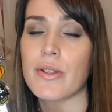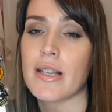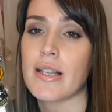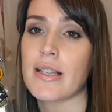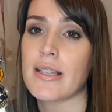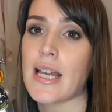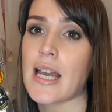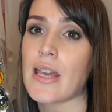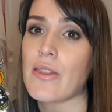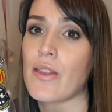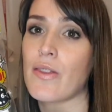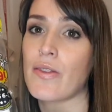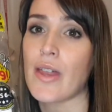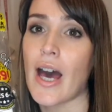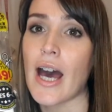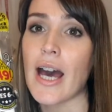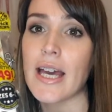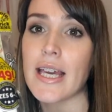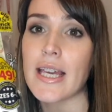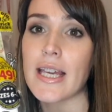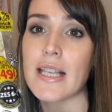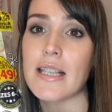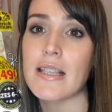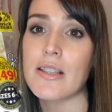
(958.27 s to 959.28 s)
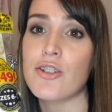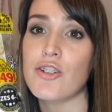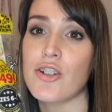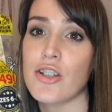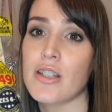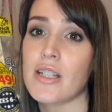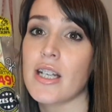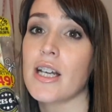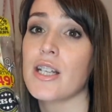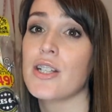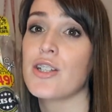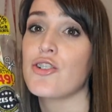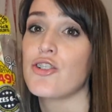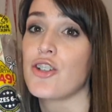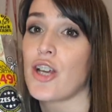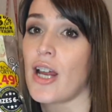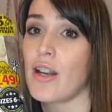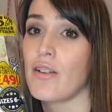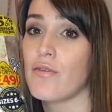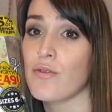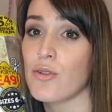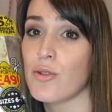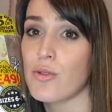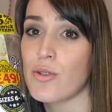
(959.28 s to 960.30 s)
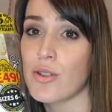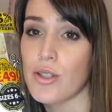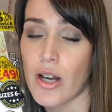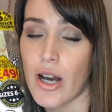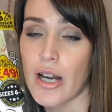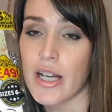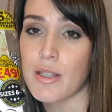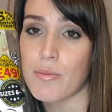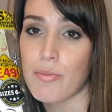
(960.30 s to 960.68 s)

to say that that is just a general size